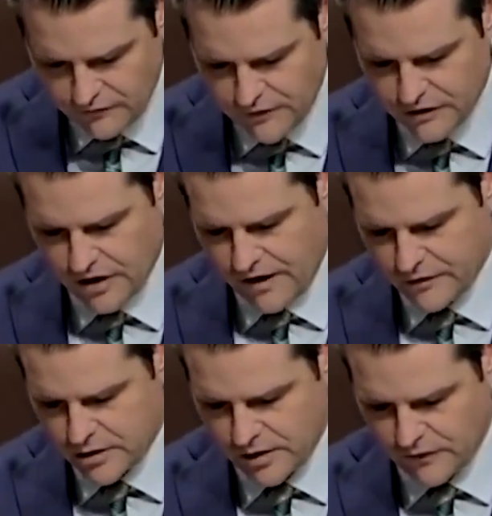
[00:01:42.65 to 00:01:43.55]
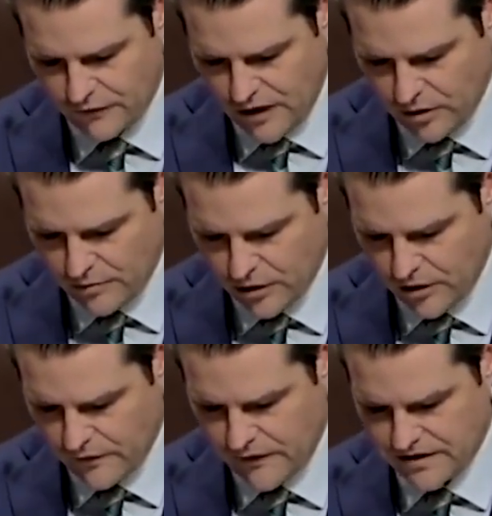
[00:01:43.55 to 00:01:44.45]
field office of the Federal Bureau
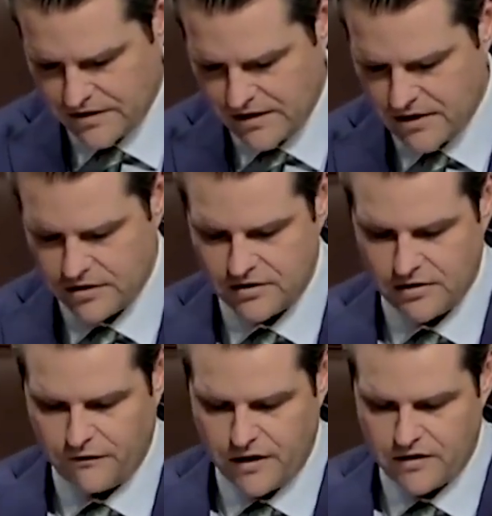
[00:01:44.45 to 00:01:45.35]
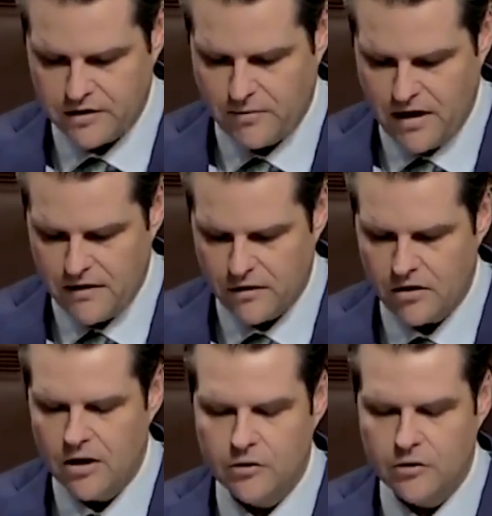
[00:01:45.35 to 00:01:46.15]
of Investigation's nefarious behavior.